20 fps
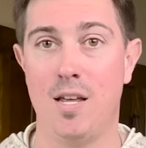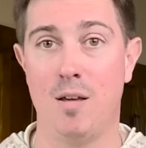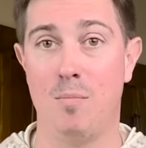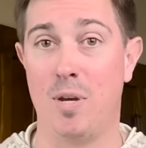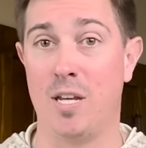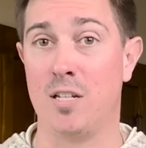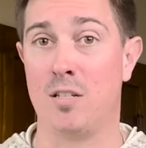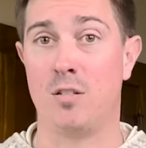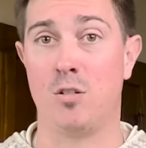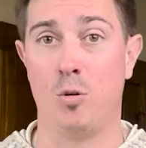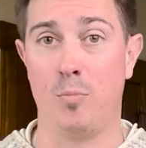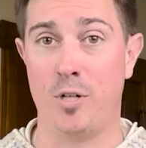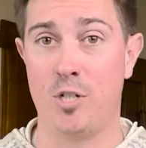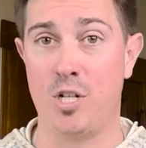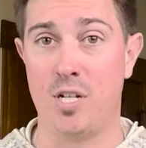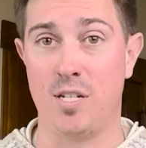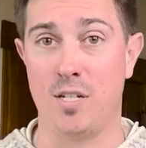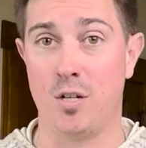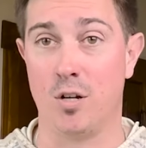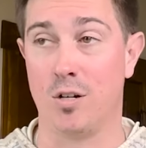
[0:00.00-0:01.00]
make it so much
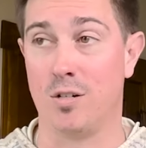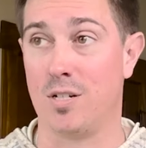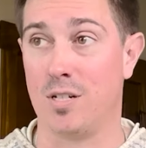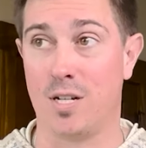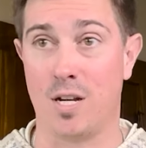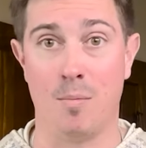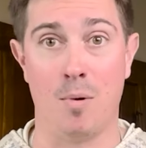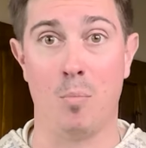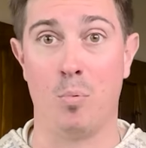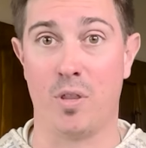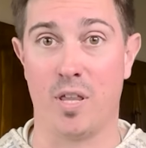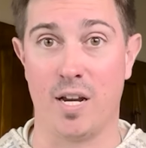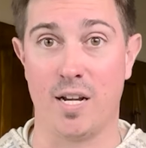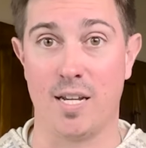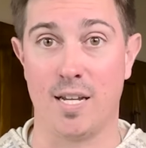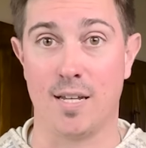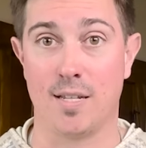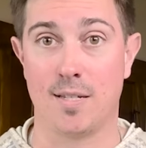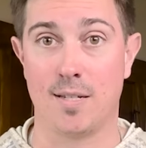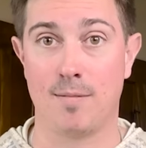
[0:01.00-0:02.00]
easier to come up with
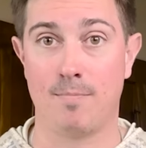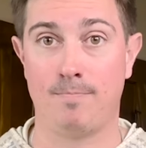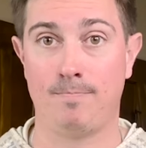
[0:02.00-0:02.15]
ideas.